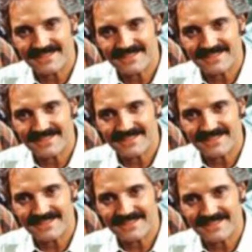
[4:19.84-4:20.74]

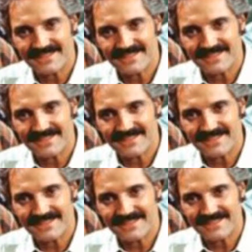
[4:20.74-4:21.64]

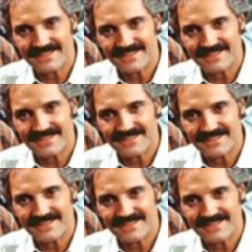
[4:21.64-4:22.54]

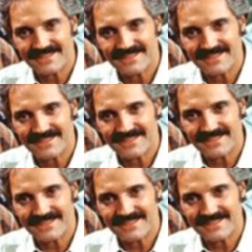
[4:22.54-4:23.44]

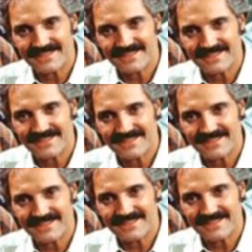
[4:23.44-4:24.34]

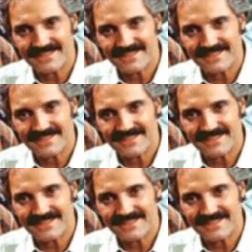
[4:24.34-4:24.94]
[no speech]